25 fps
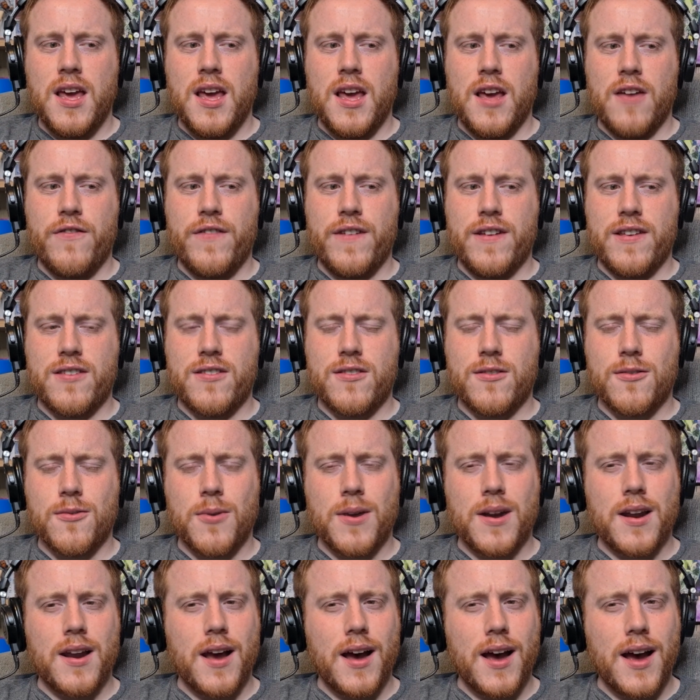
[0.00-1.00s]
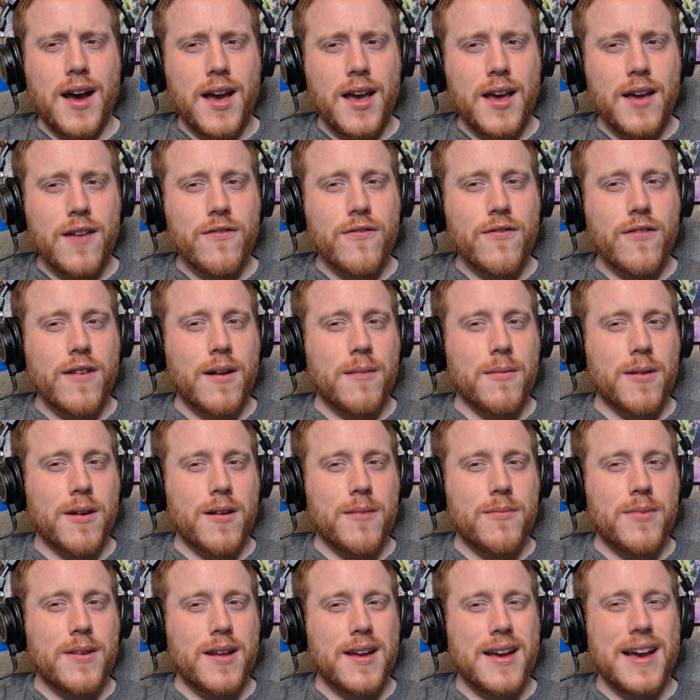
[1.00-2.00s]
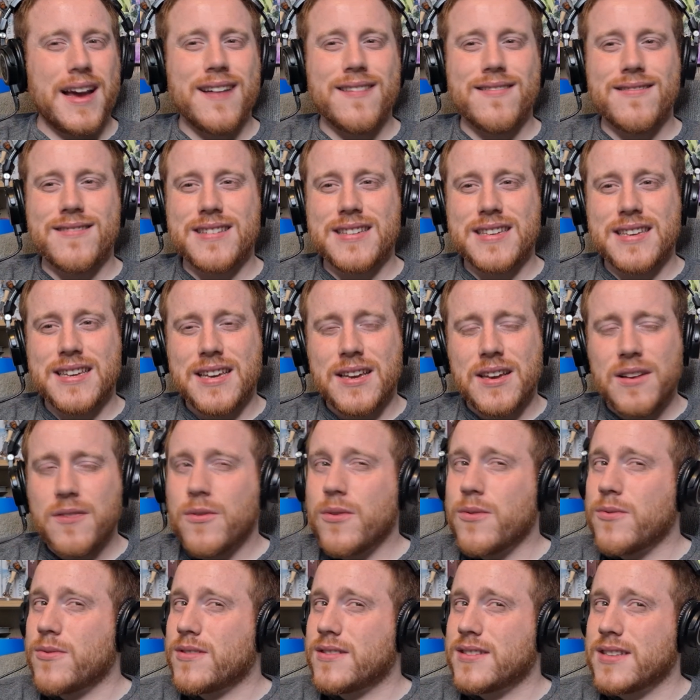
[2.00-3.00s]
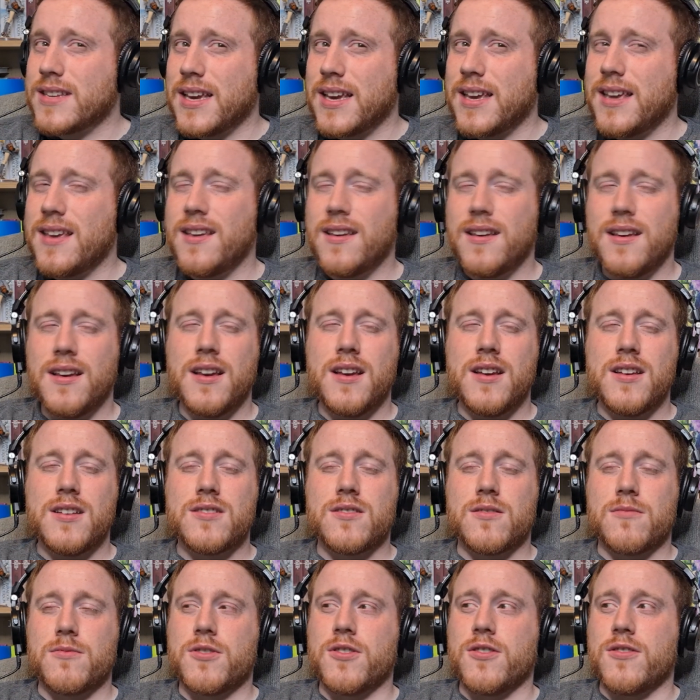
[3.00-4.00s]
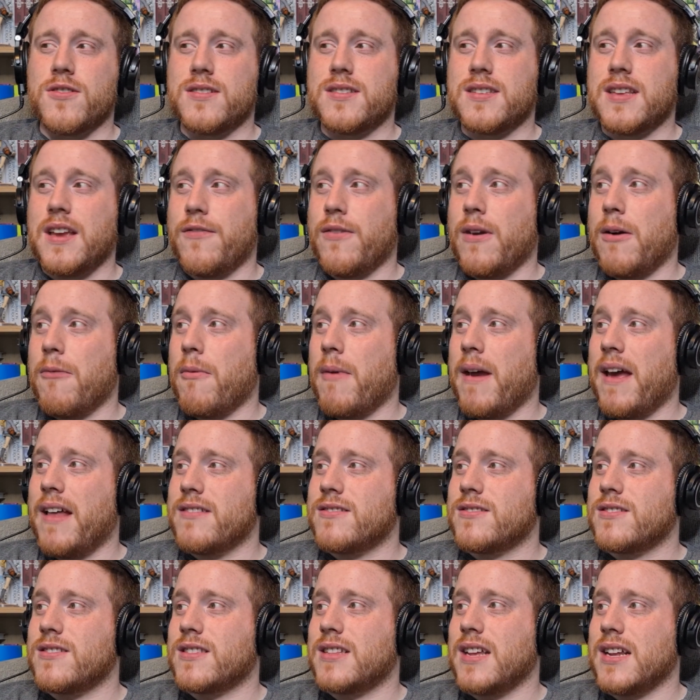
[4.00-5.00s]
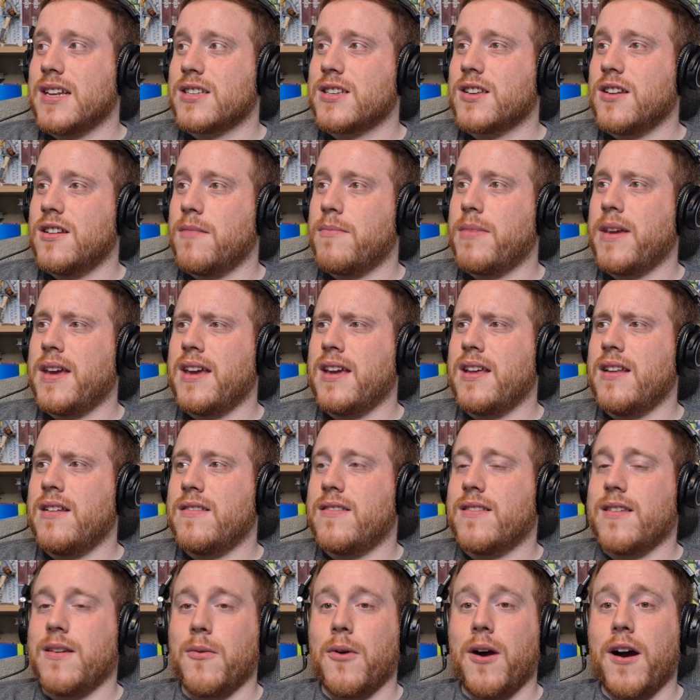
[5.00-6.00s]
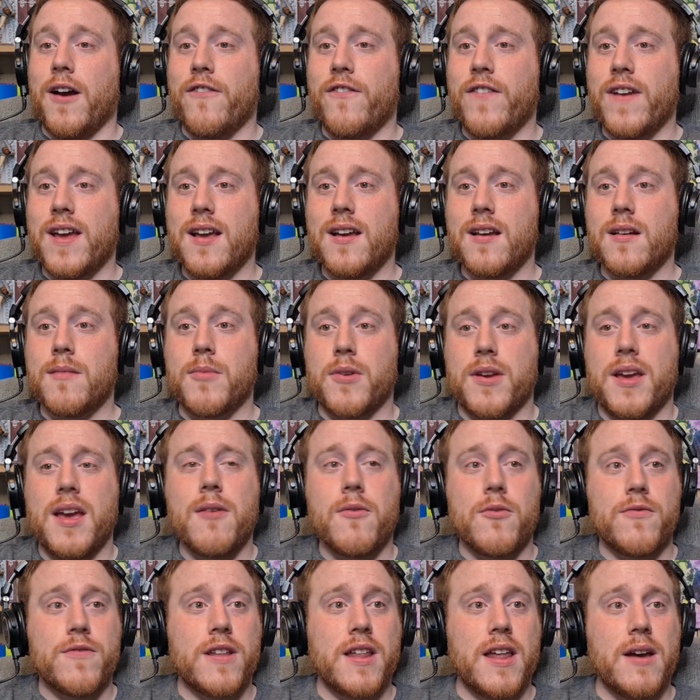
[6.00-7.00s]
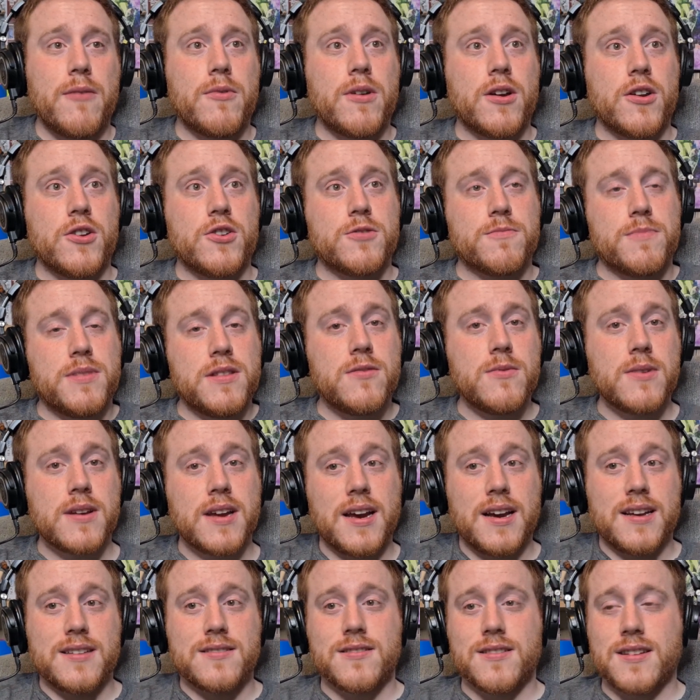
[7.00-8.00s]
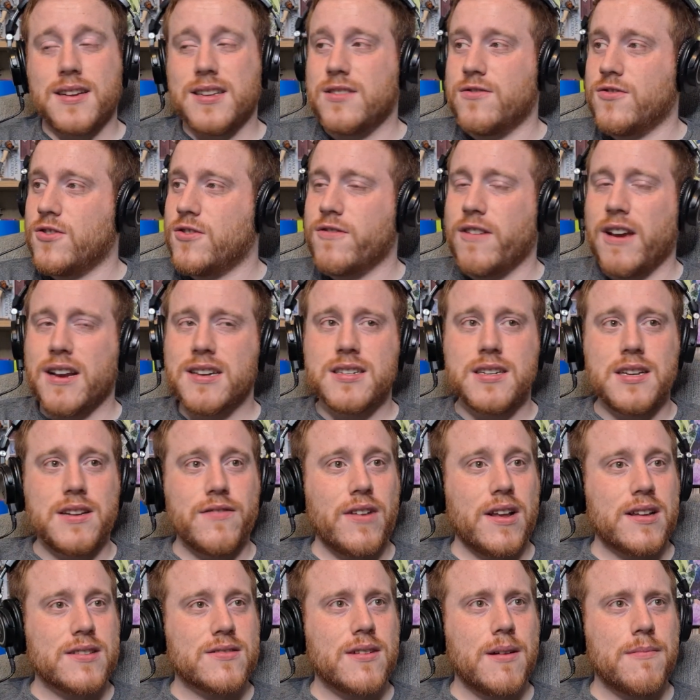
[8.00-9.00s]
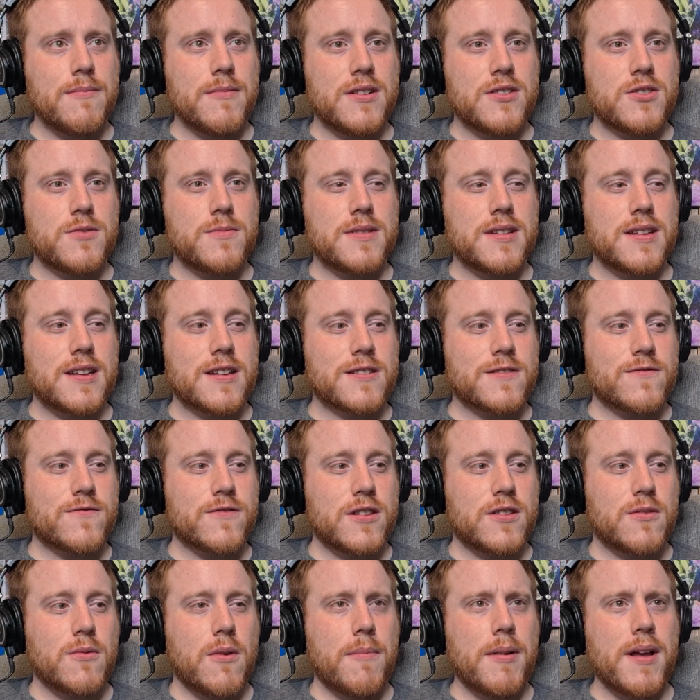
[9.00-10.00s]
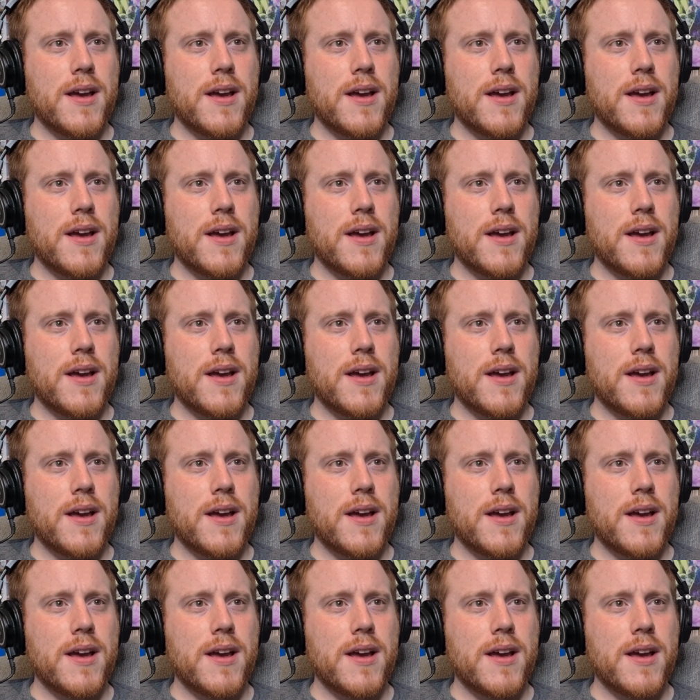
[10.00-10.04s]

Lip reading: If he's still alive, I'm going to be like, yeah, we'll see. So I'm curious to see what my answer to that's going to be and see what I think. But yeah, we'll do that. We're going to jump into it, guys. So guys, enjoy the reaction. Leave a like, subscribe. Let's jump into this. 3, 2, 1,